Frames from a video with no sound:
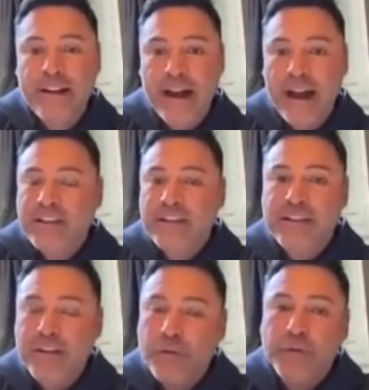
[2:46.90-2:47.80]
I
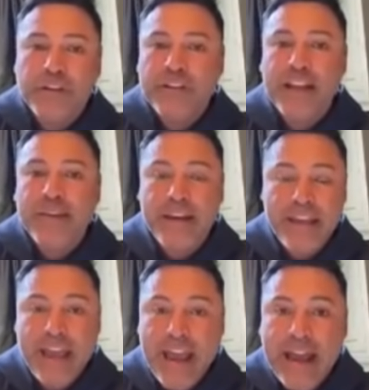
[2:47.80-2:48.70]
just knew firsthand that
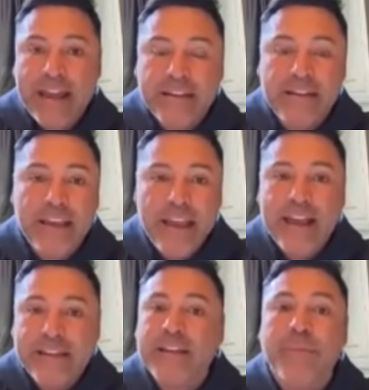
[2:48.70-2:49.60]
he had, he
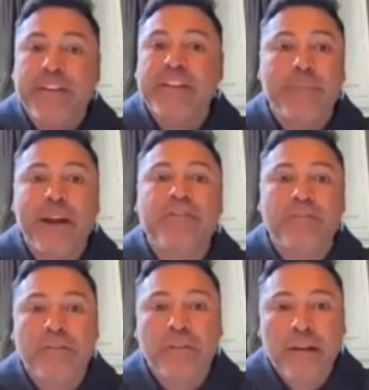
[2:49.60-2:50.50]
had something
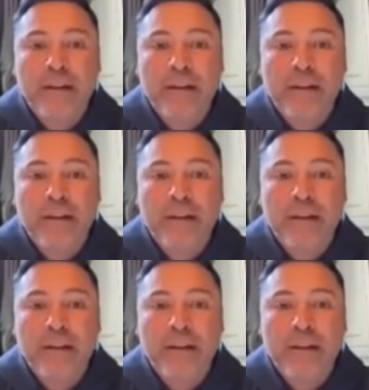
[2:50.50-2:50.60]
special.